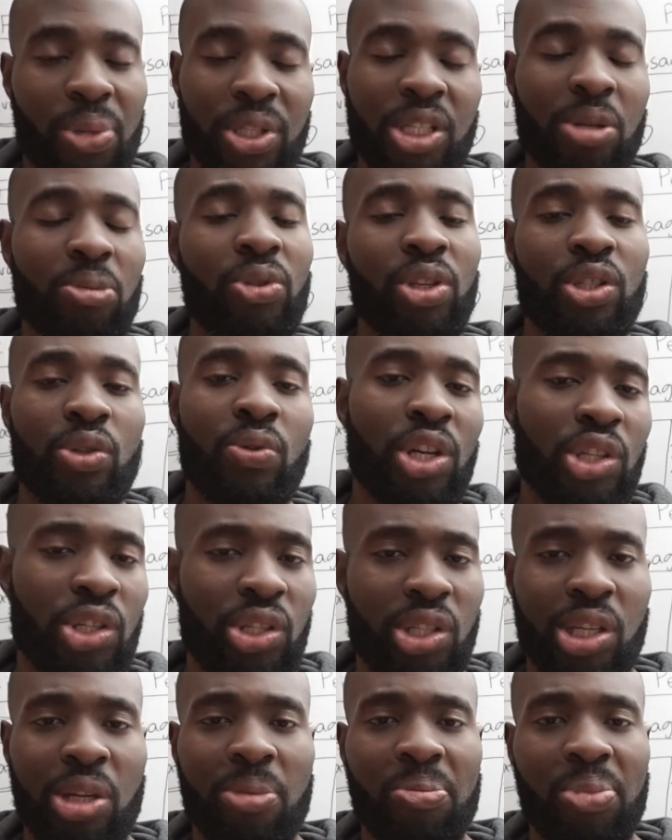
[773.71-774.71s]
But some of these
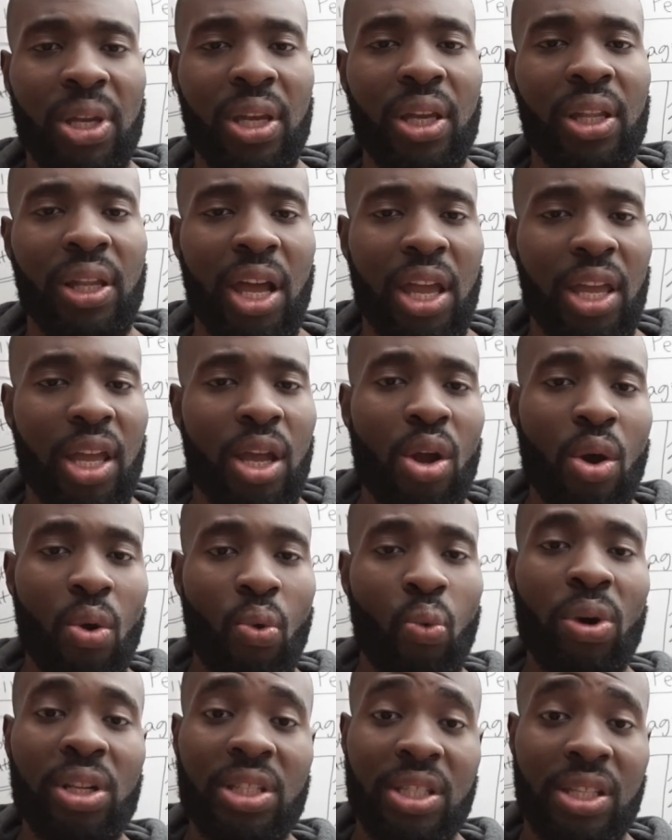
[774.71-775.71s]
questions could be like,
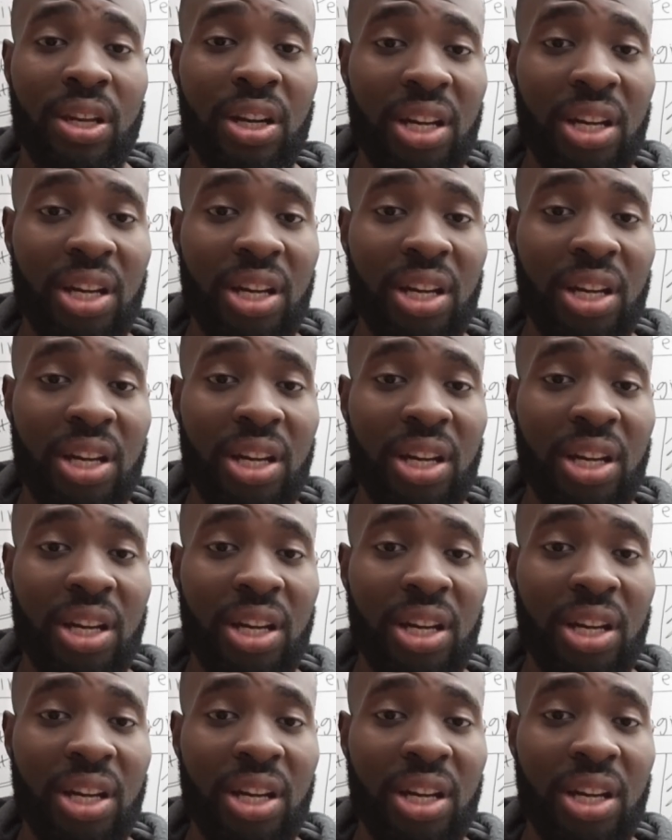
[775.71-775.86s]
what's